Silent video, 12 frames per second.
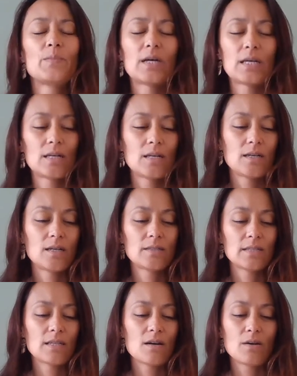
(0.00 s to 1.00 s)

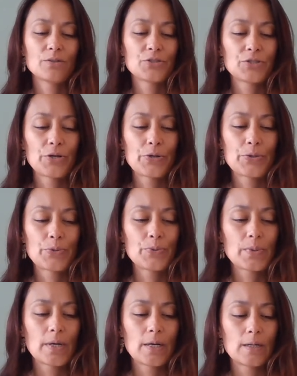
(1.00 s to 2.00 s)
And it
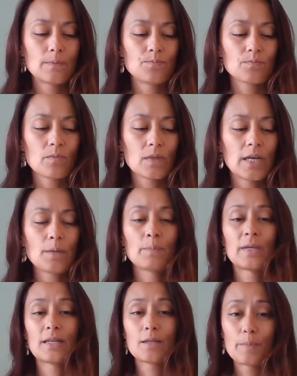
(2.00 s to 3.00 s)
also hit
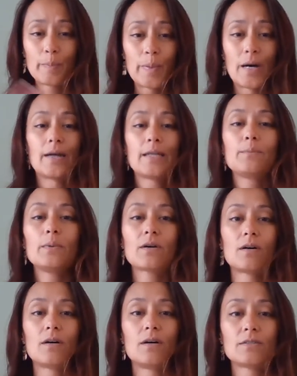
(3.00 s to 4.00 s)
me in the body
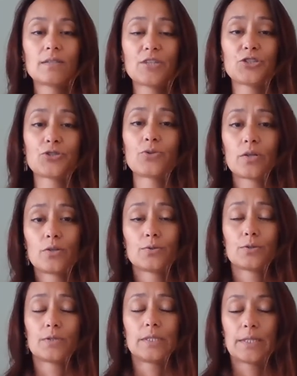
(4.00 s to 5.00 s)
because I
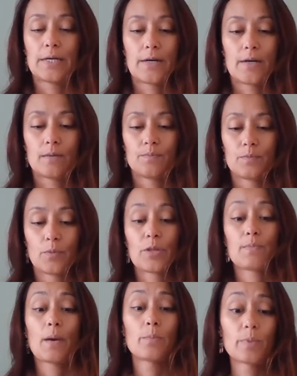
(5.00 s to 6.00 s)
struggled
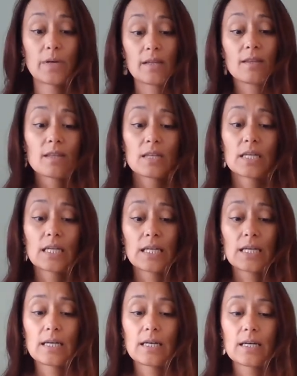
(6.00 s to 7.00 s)
with my breath.
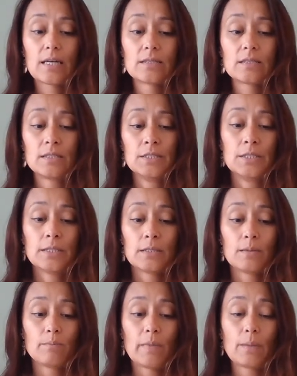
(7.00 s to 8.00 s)
And
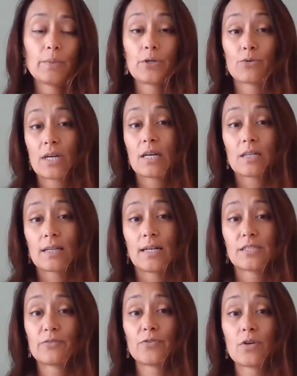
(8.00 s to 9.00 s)
maybe you
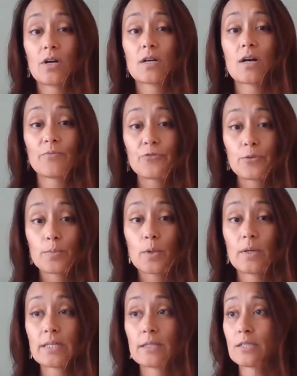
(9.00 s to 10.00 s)
recognize if you're
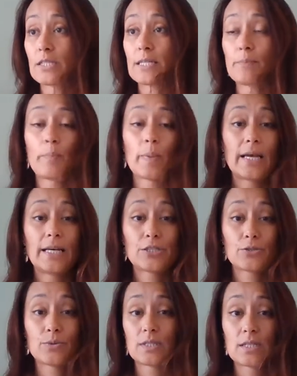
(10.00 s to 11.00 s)
uncomfortable in a
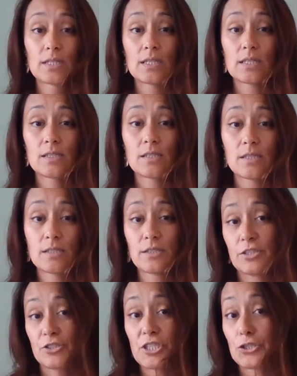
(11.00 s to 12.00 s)
place or in a
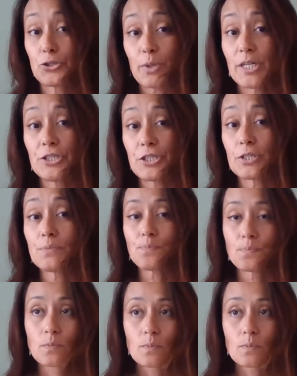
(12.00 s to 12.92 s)
situation,